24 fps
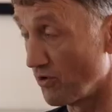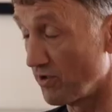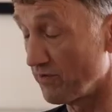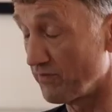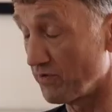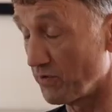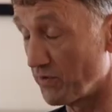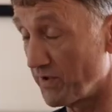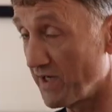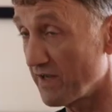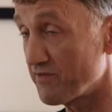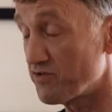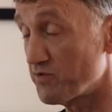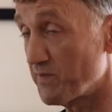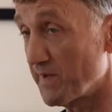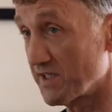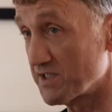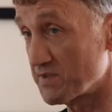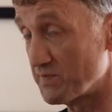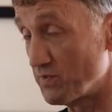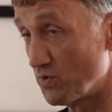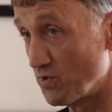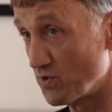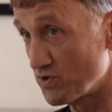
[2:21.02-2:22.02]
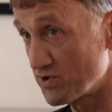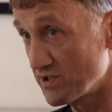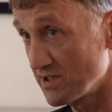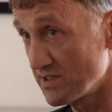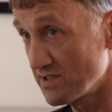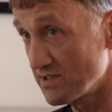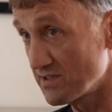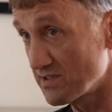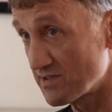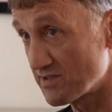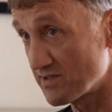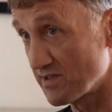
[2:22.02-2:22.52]
lot of it would have to be
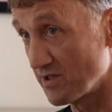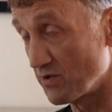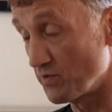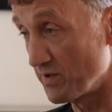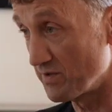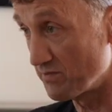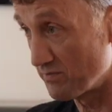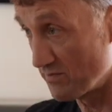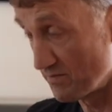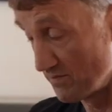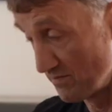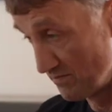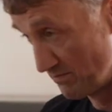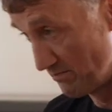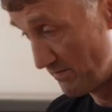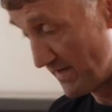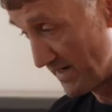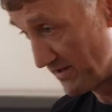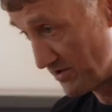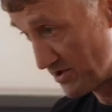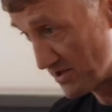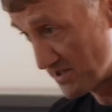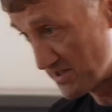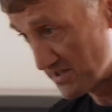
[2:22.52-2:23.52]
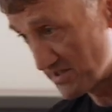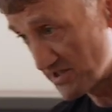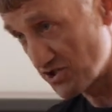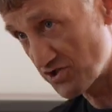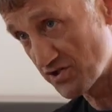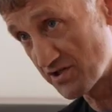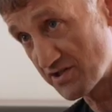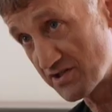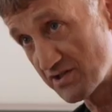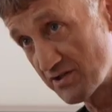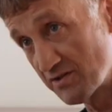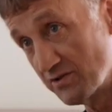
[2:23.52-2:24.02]
exported. So we made the
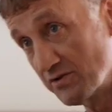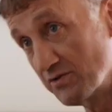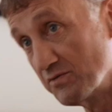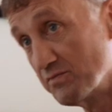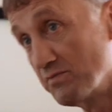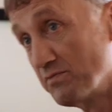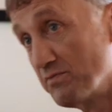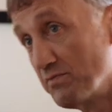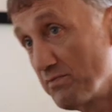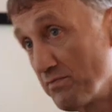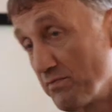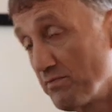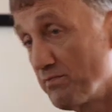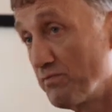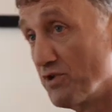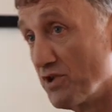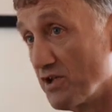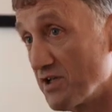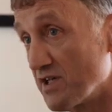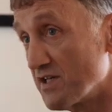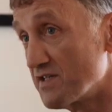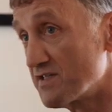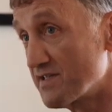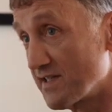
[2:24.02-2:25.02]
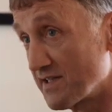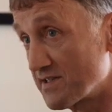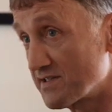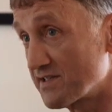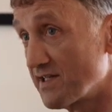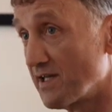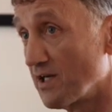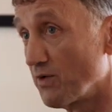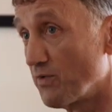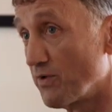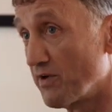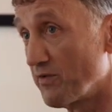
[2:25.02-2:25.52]
decision to put 6
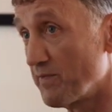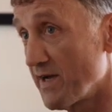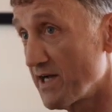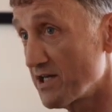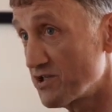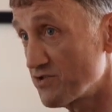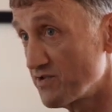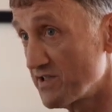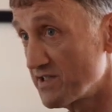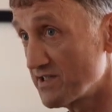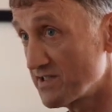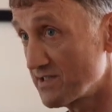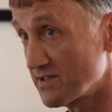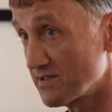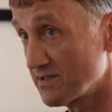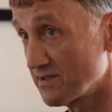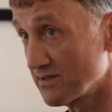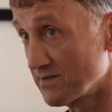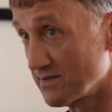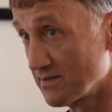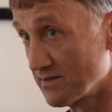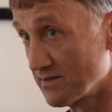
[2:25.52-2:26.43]
kilowatt of batteries